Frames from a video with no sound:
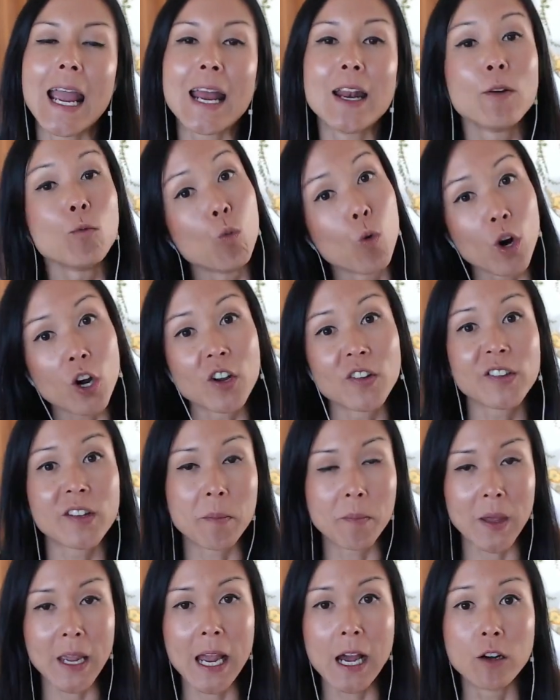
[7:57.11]
and work on
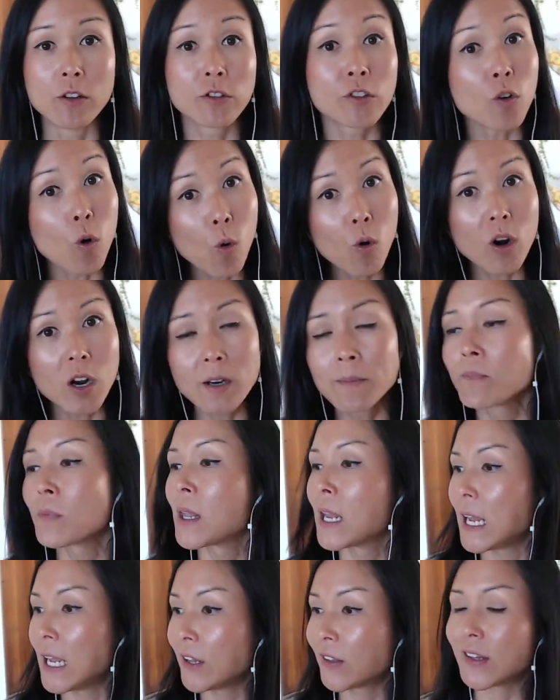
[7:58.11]
something else. Or
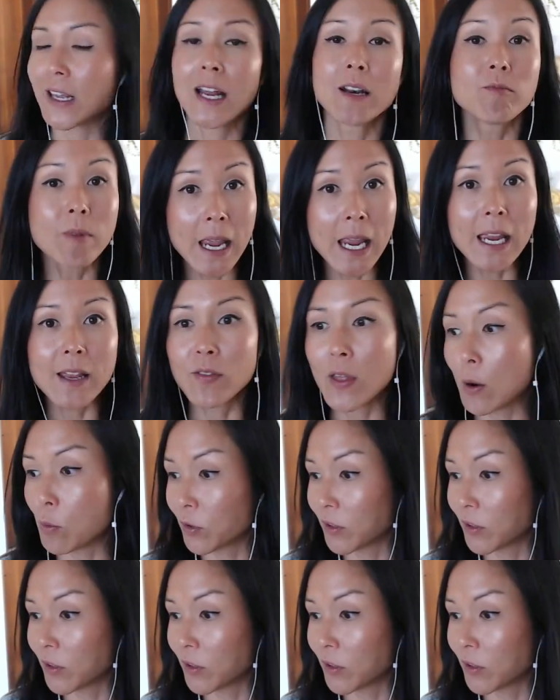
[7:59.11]
is that, hey, that was